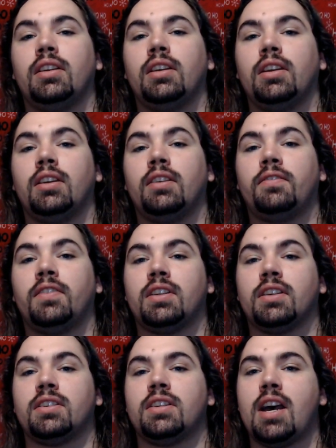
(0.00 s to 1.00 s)
If it
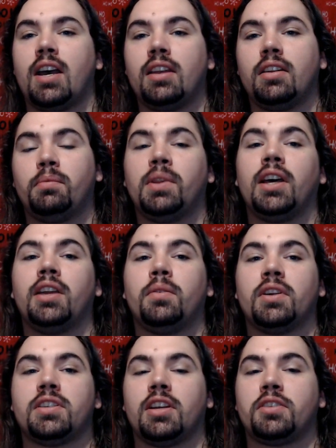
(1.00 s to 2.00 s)
does not apply to
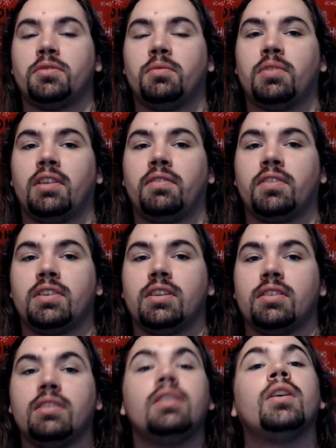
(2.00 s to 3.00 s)
our sexual preference,
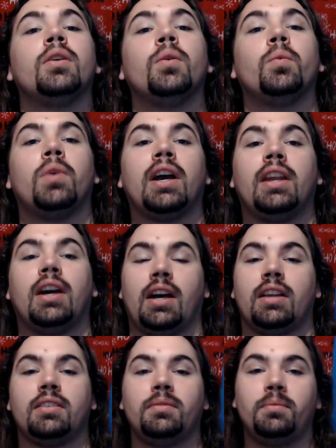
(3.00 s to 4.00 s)
why
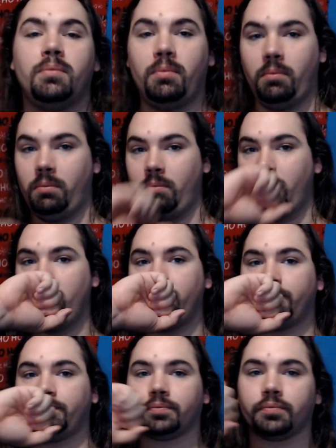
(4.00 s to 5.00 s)
not?
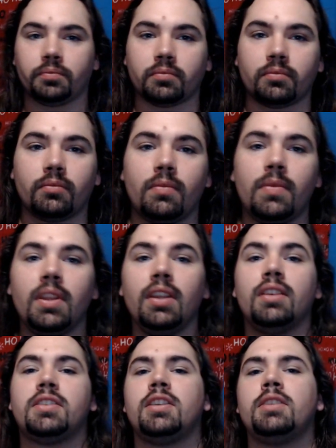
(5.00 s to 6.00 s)

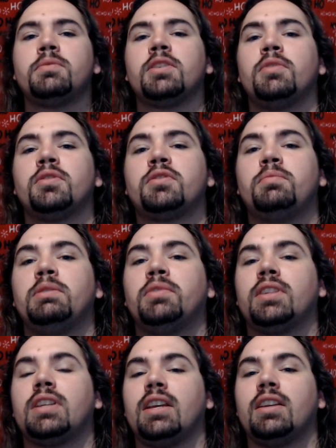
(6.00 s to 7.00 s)
It seems that most
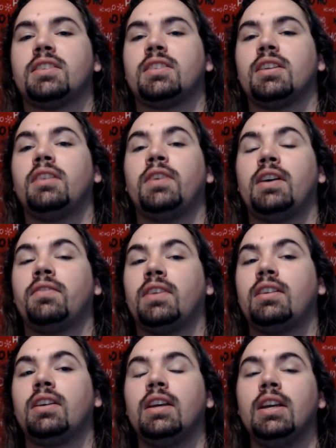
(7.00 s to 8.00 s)
people take it as
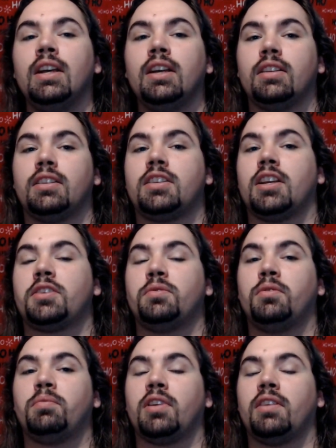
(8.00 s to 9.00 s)
self-evident that
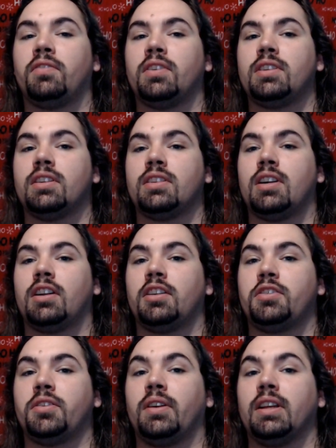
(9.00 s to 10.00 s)
sexual preference is not a
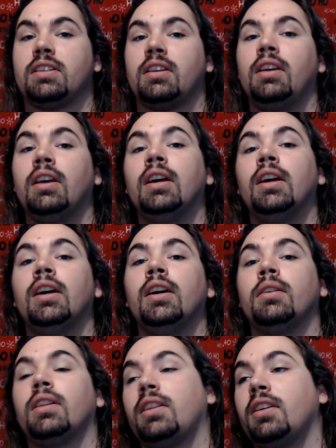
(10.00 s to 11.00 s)
choice.
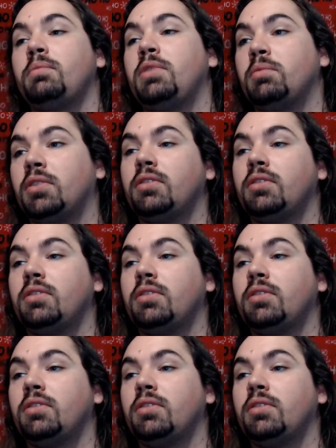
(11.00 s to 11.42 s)
Well, I think